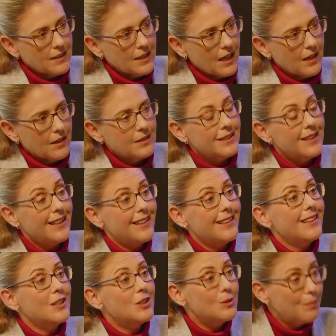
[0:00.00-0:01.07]
out,
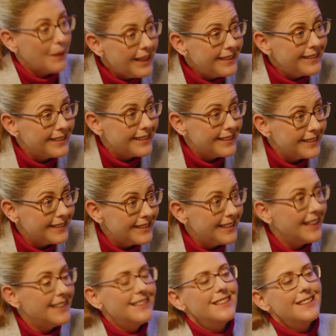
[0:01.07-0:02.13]
they spend it,
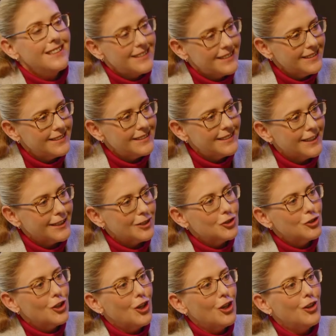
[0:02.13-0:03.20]
and then they're still stuck.
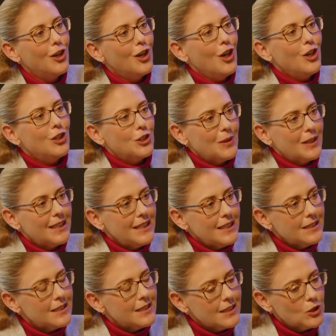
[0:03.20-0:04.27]
So at
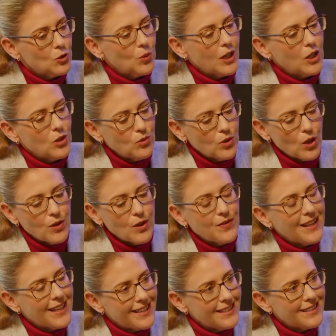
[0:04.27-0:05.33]
least this way, you know that
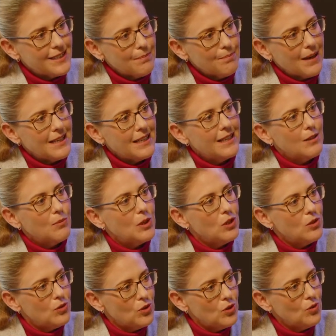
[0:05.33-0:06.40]
there is some money that when you
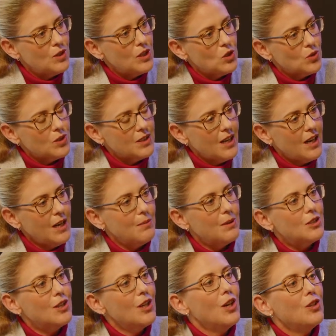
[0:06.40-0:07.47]
do reach
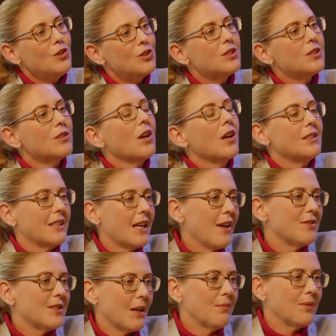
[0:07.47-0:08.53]
retirement, you're still going to have
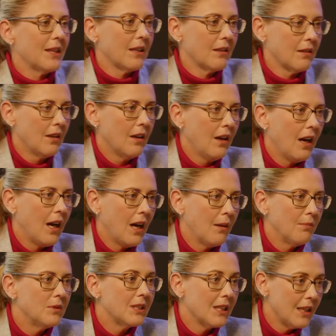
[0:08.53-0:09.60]
something
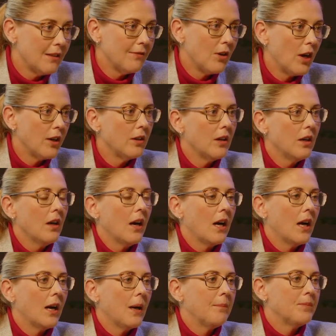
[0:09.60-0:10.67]
to live on
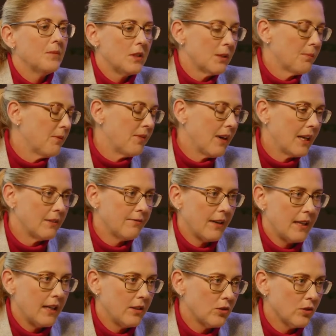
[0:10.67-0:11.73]
to provide
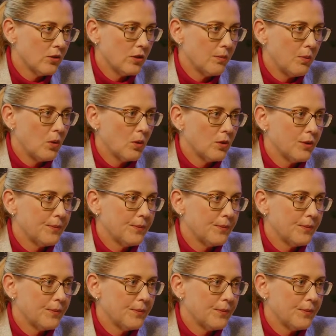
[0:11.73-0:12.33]
financial support.